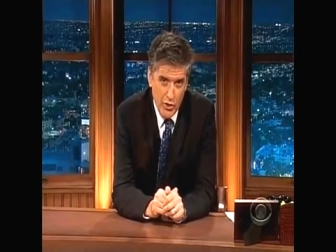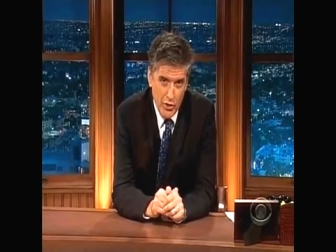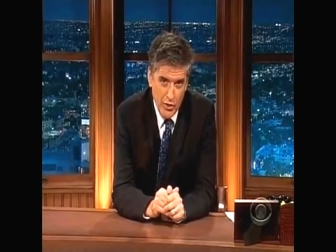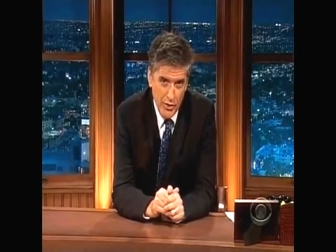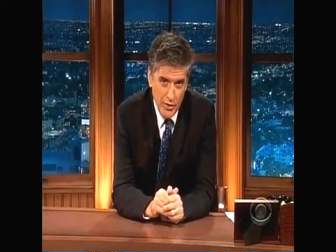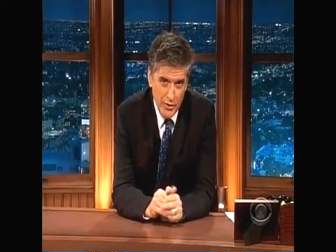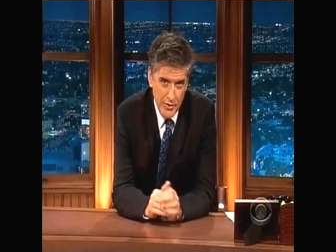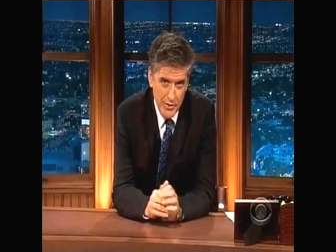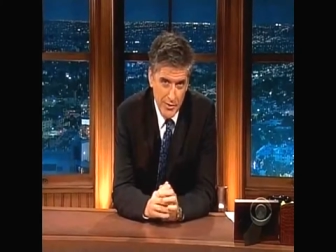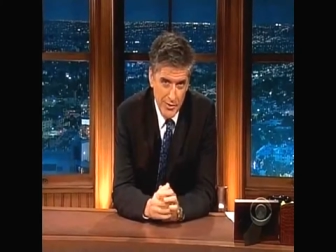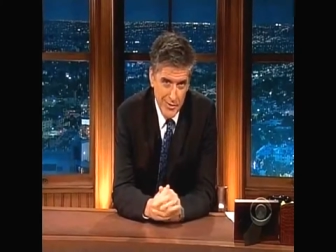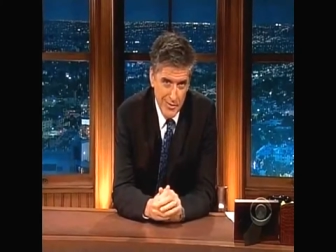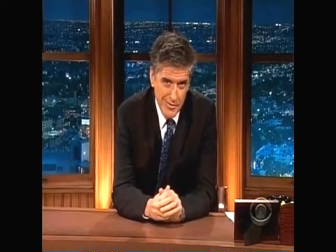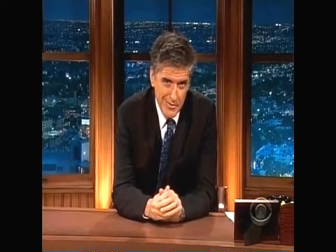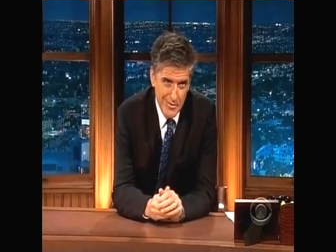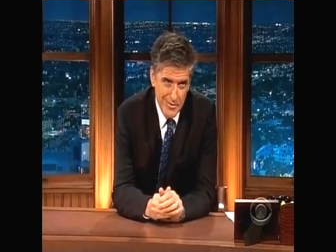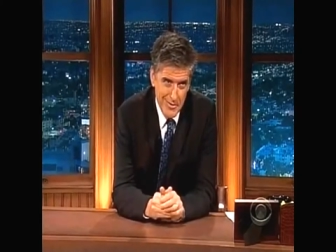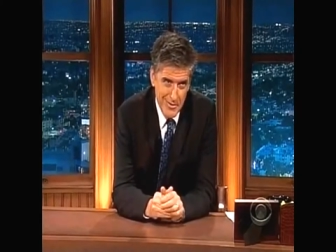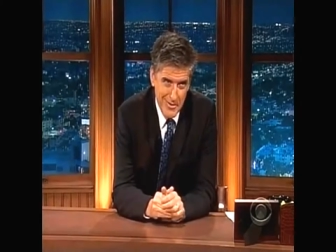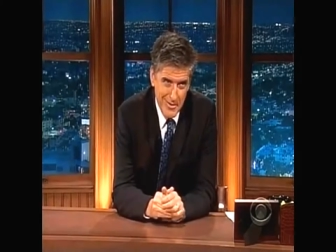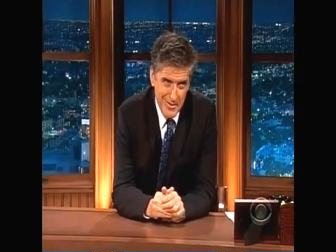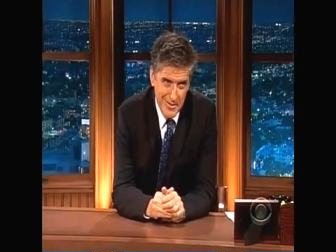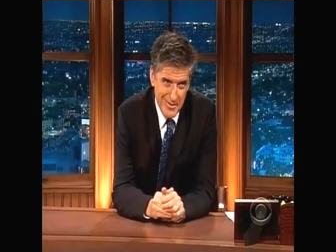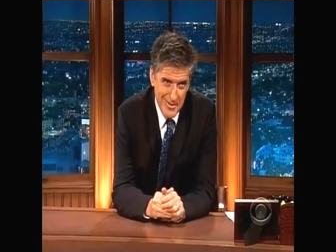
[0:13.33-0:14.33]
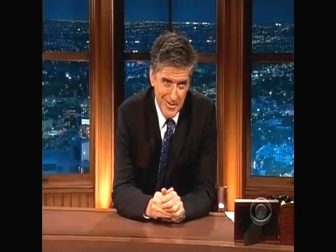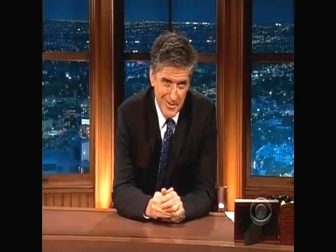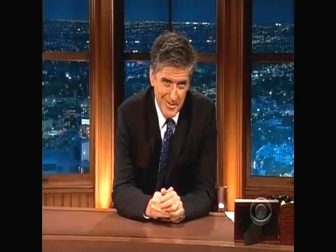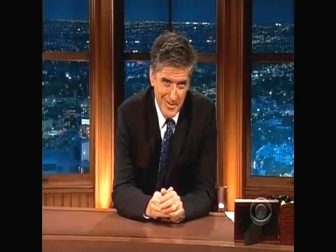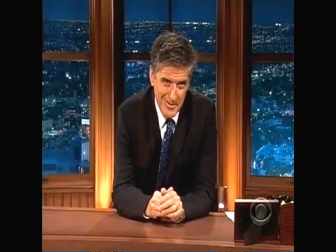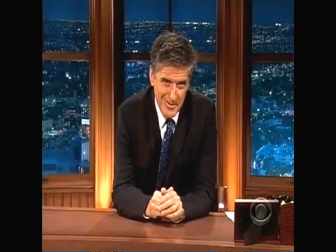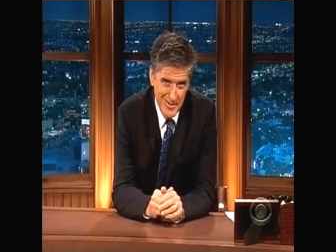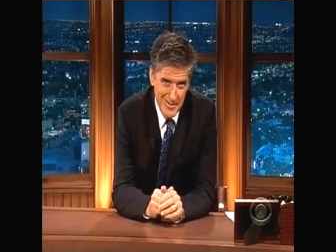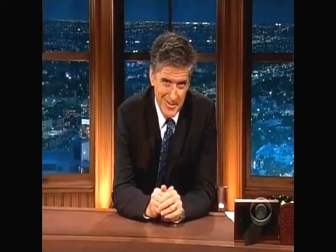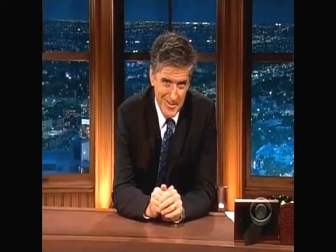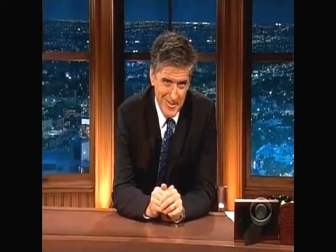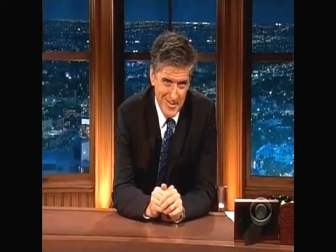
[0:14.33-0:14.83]

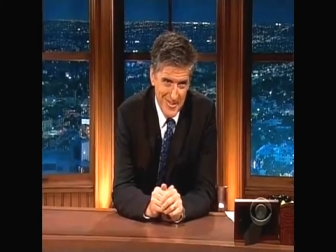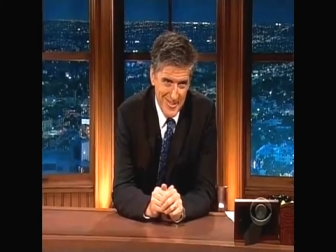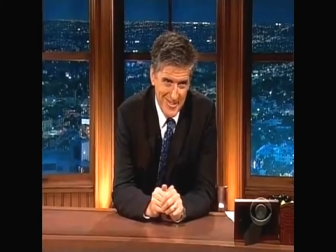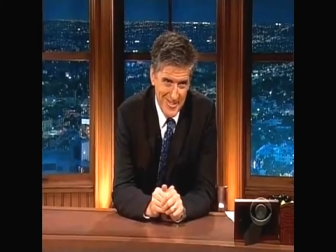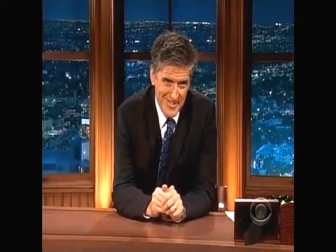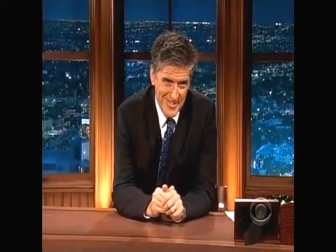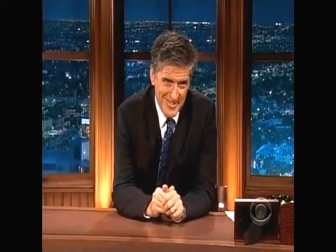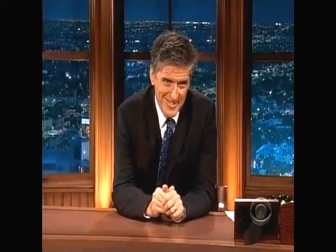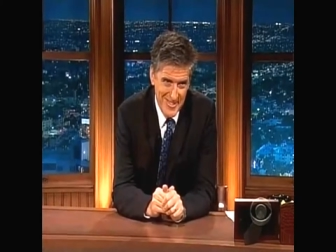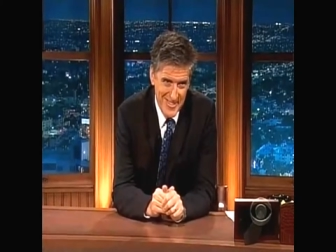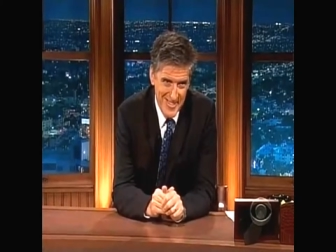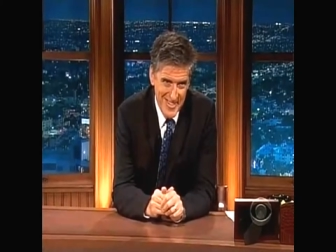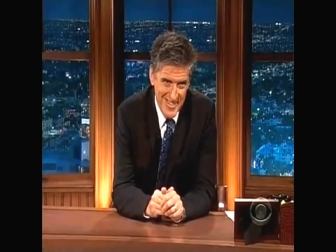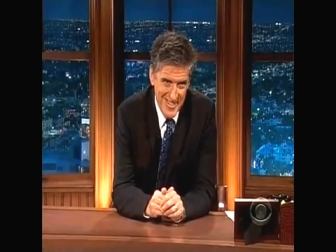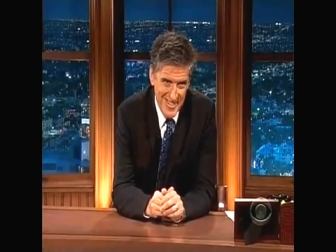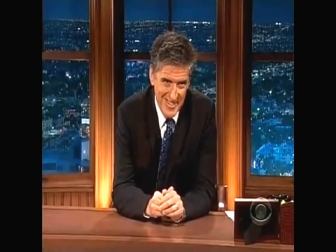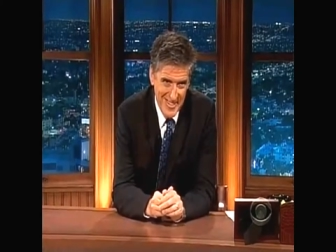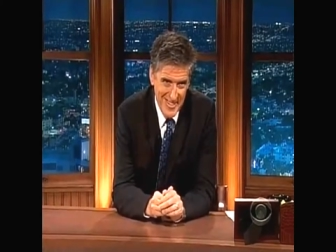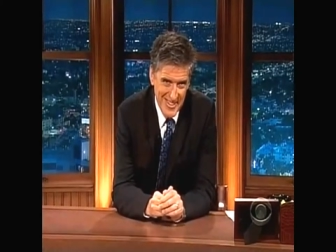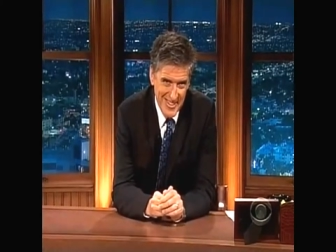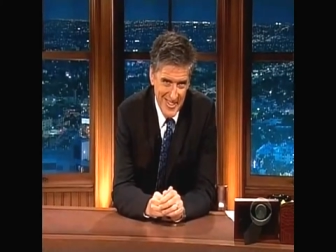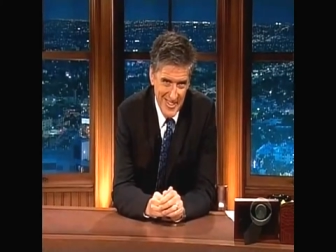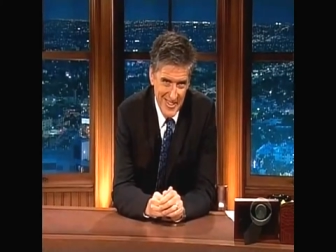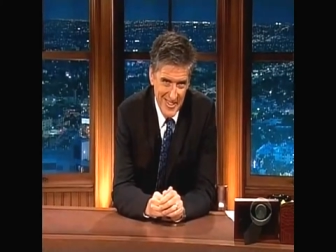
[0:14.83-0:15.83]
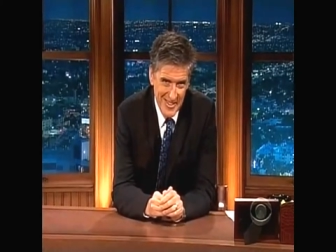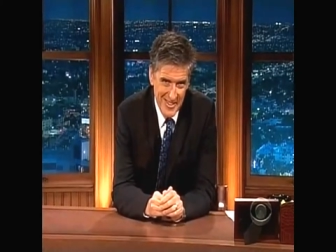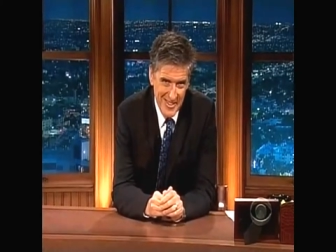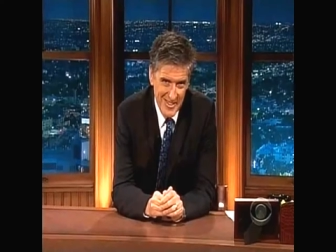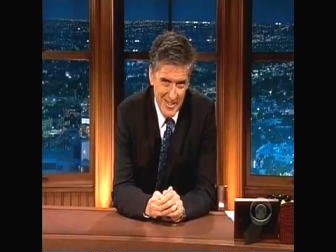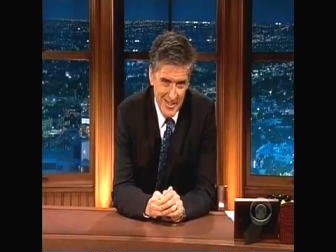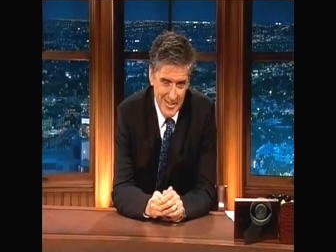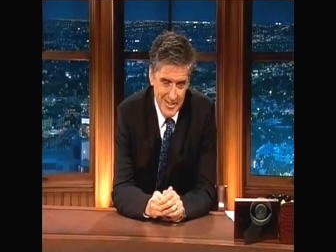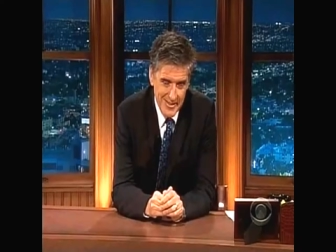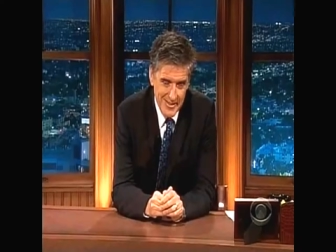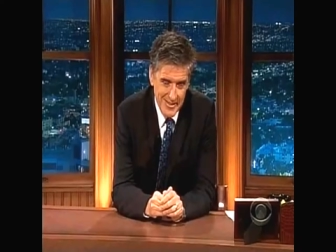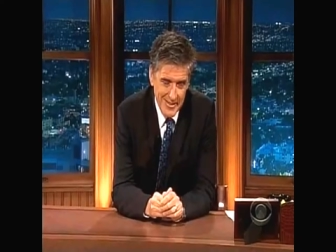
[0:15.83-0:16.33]

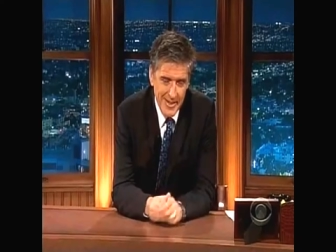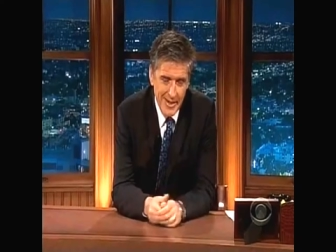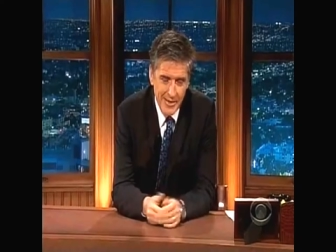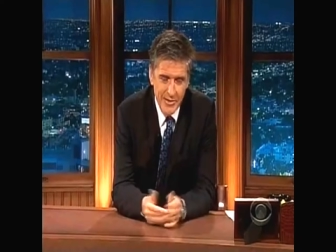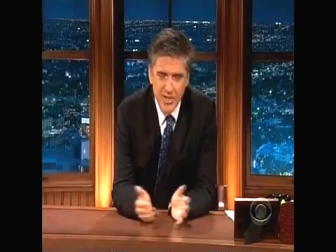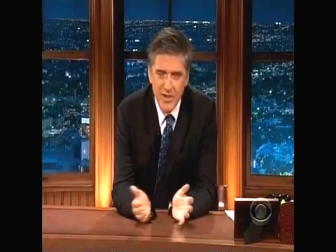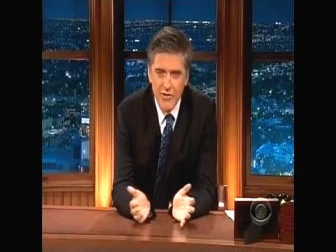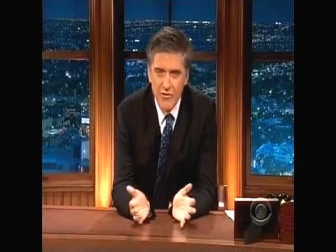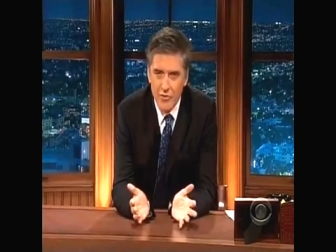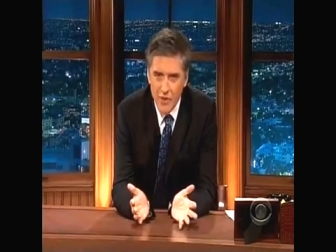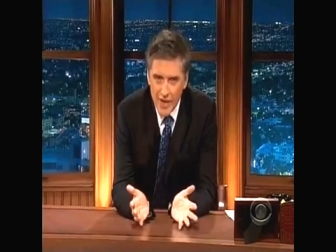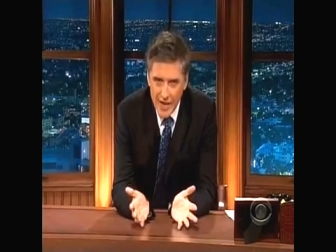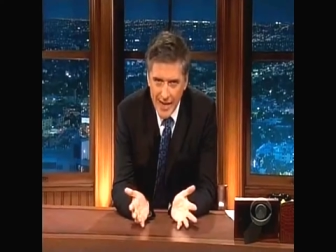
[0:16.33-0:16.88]
I was in